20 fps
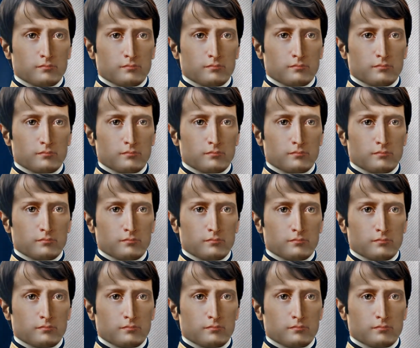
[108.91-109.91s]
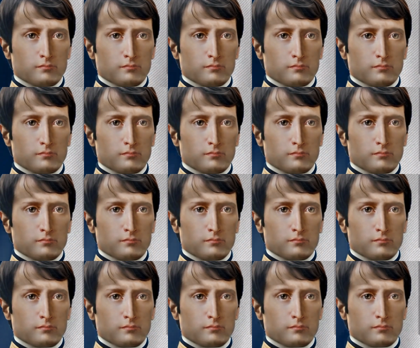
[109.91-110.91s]

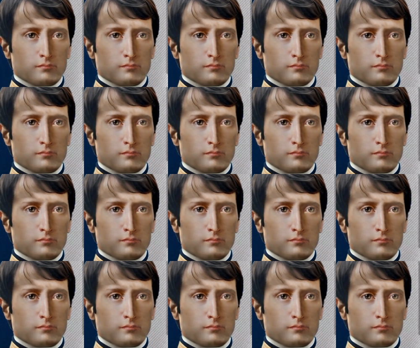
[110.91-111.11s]
(silence)